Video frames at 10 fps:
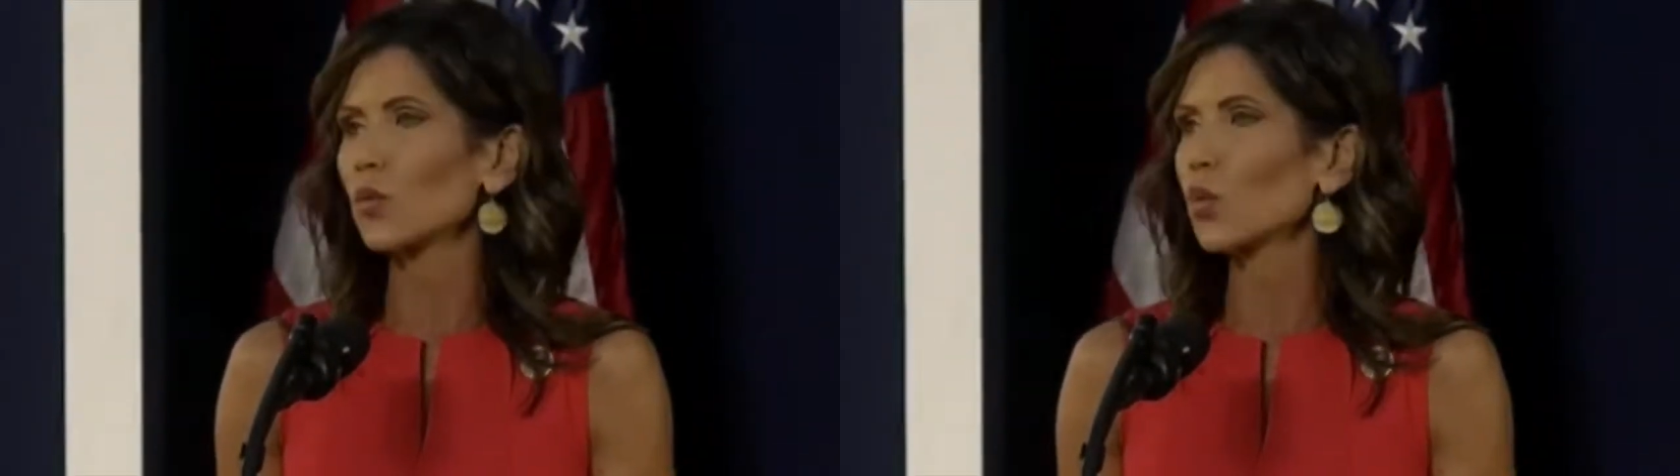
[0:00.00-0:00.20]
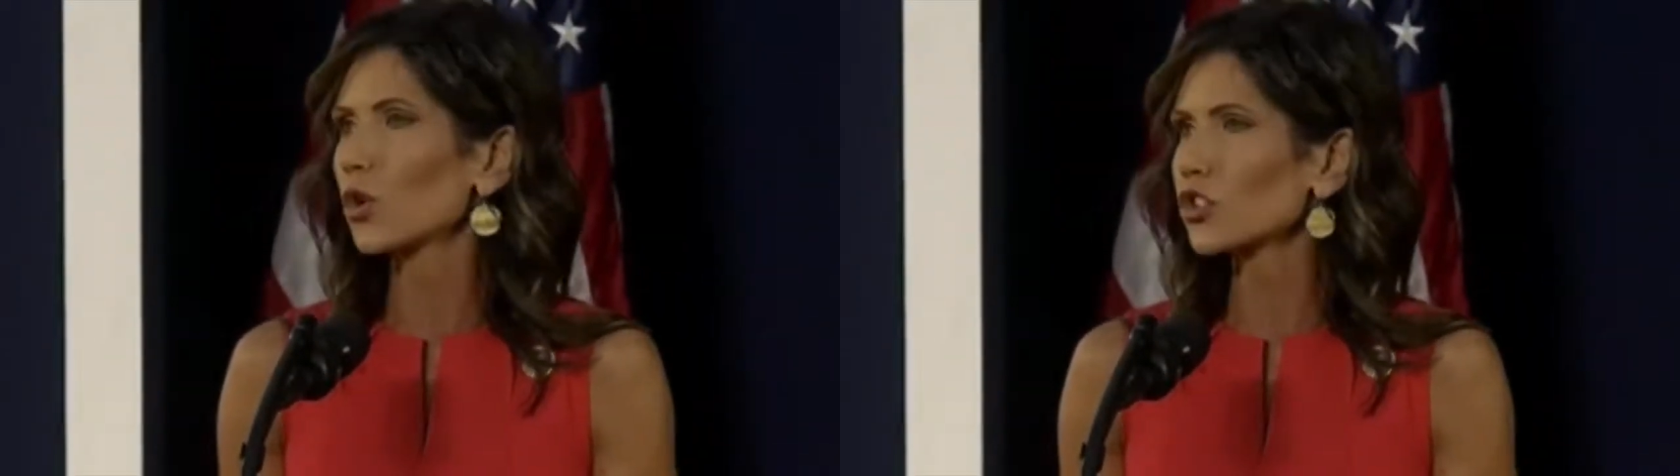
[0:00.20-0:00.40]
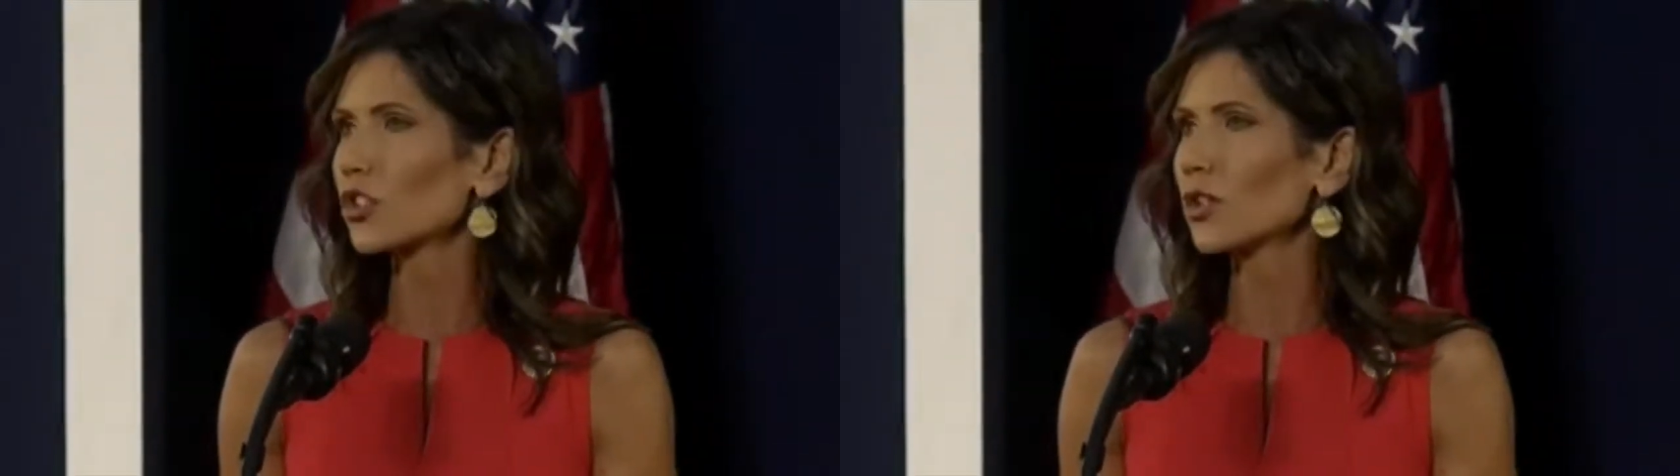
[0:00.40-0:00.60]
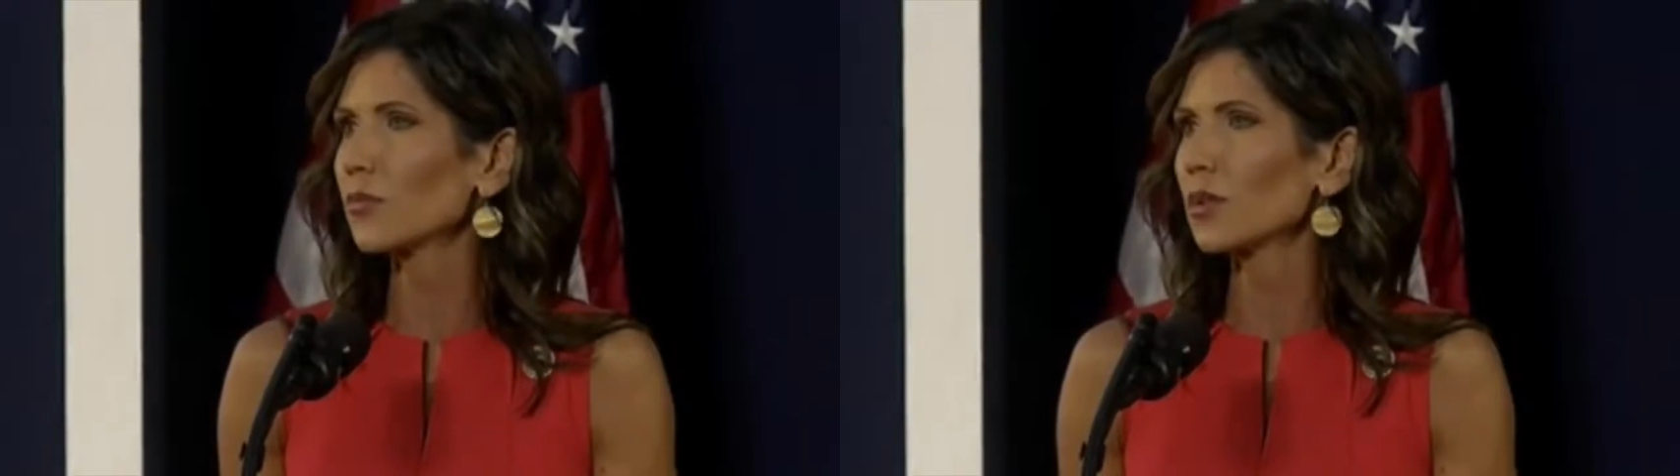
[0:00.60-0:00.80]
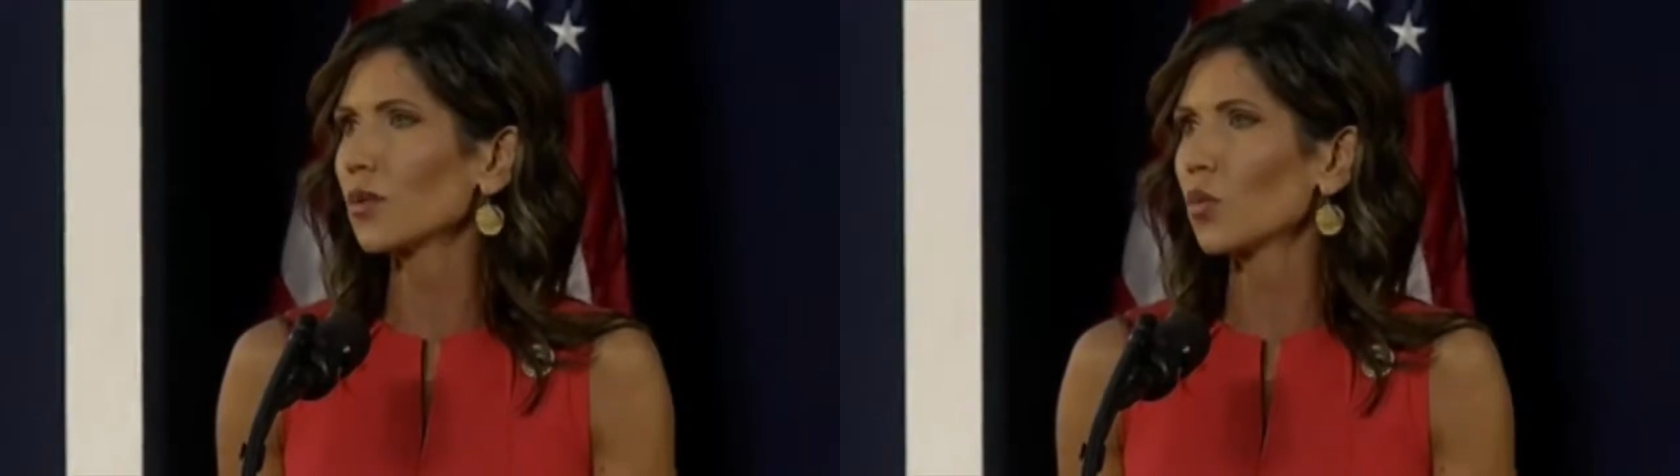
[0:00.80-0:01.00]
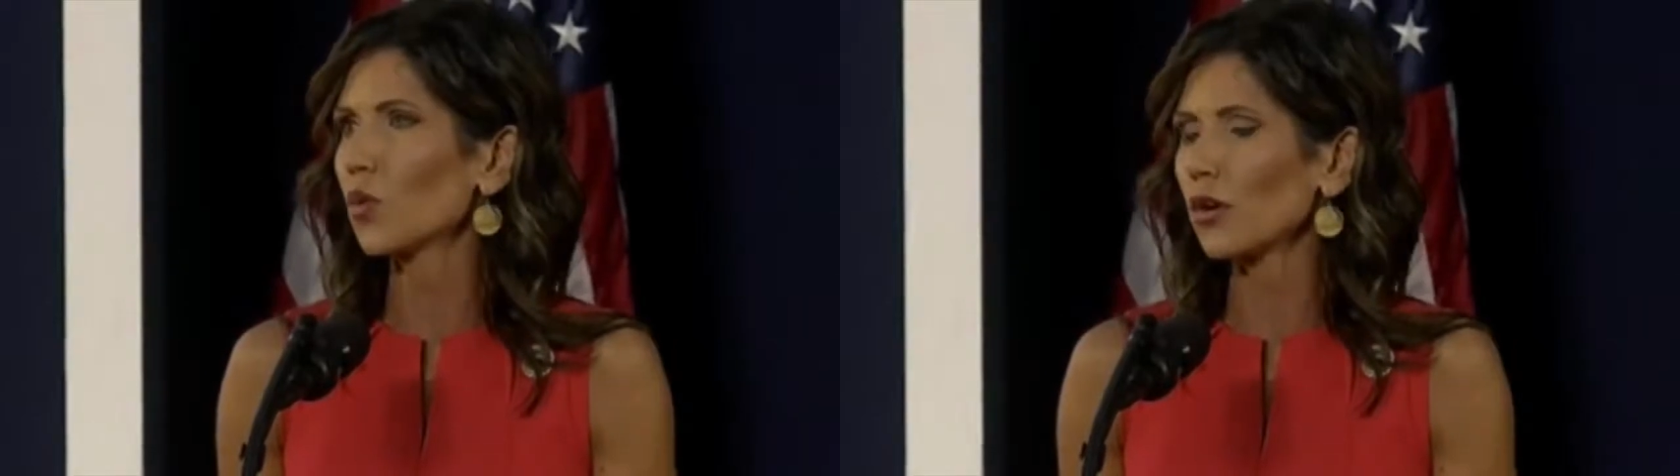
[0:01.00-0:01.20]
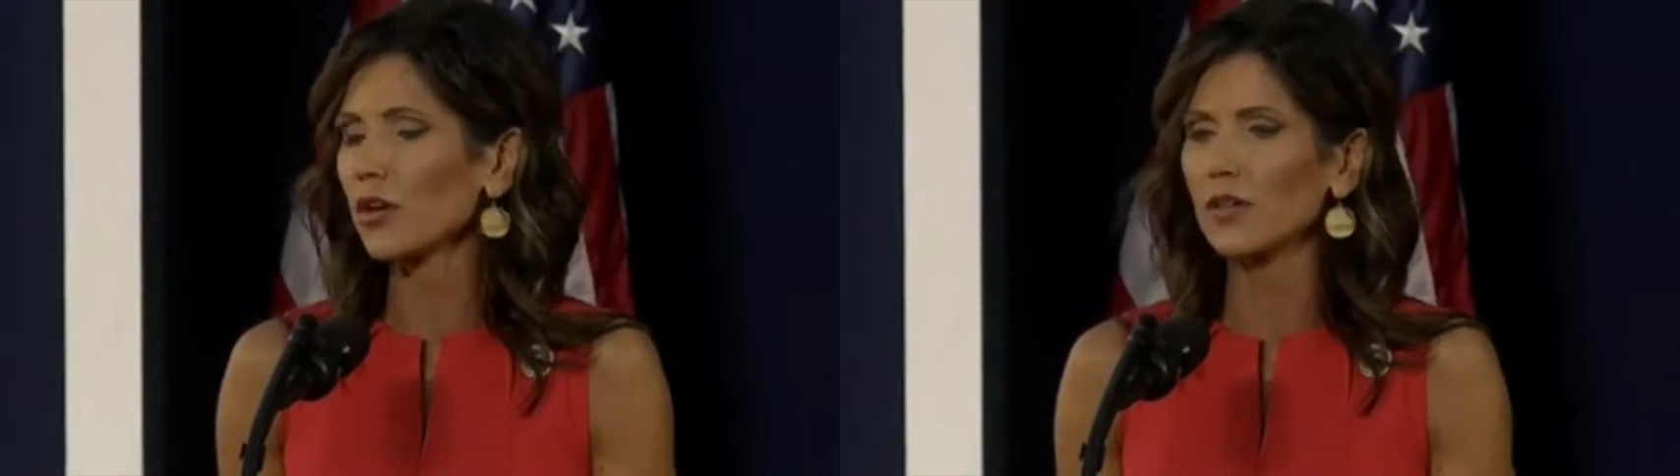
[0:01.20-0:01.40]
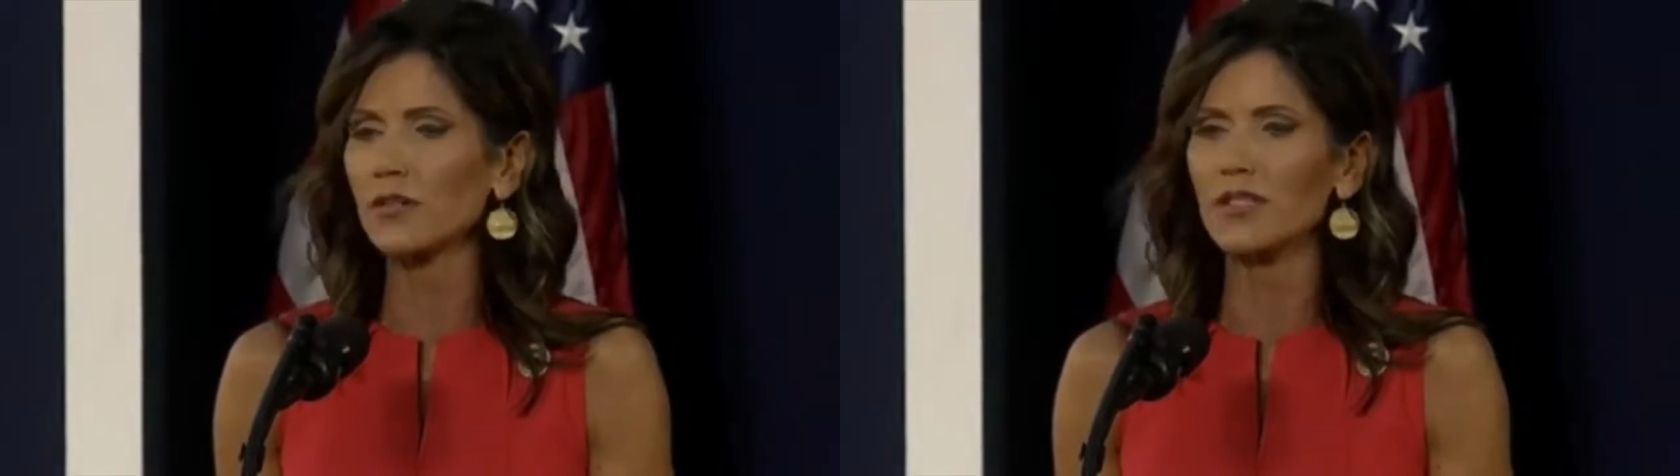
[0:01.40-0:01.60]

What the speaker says: worship, work,